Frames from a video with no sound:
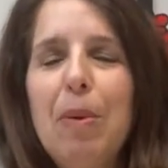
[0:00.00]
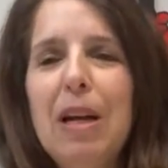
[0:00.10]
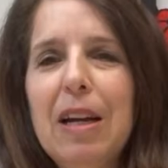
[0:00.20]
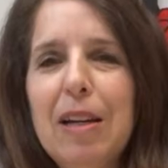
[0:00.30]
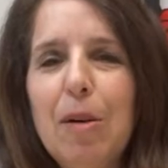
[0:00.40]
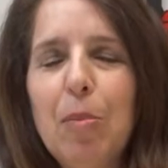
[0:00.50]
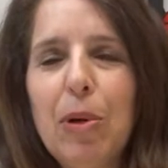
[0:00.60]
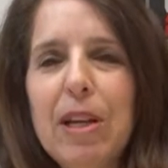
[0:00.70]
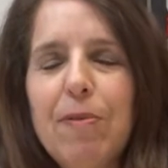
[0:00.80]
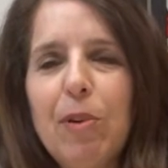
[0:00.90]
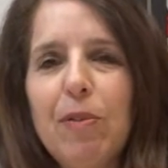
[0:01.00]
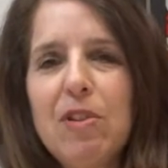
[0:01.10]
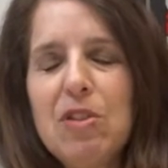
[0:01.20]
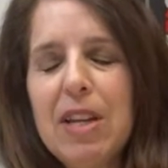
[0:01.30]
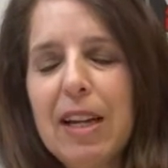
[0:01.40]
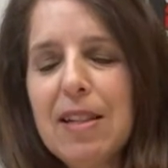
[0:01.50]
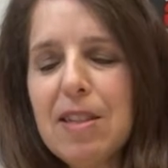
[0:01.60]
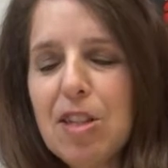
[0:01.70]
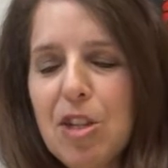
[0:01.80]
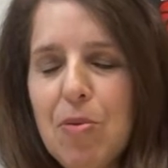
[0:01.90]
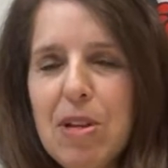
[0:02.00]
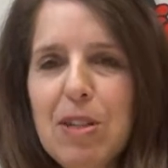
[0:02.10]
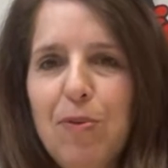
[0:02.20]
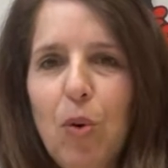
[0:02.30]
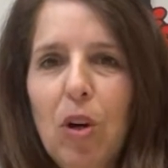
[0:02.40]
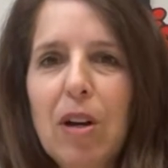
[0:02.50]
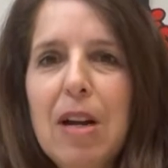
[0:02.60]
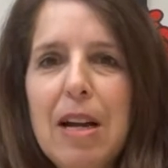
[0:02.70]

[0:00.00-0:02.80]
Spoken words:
and breathe for a few seconds, and do this for,